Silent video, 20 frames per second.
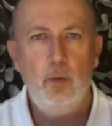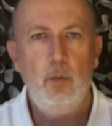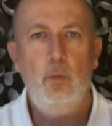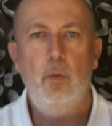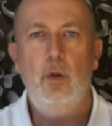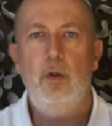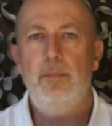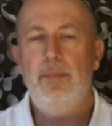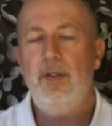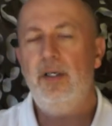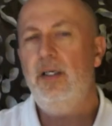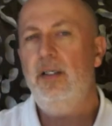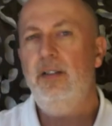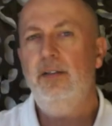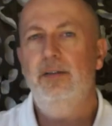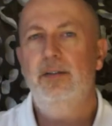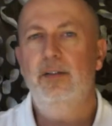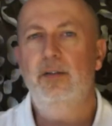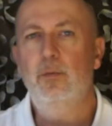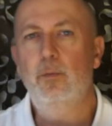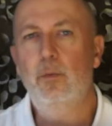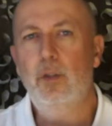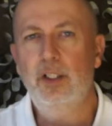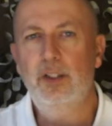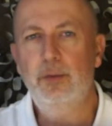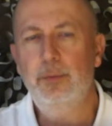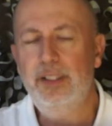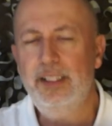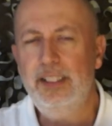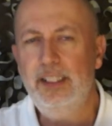What bar and why
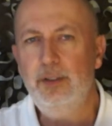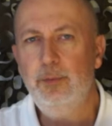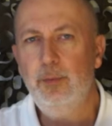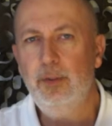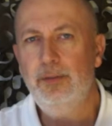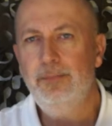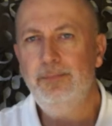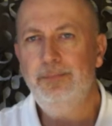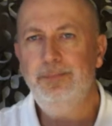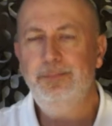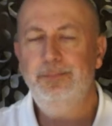do we need one?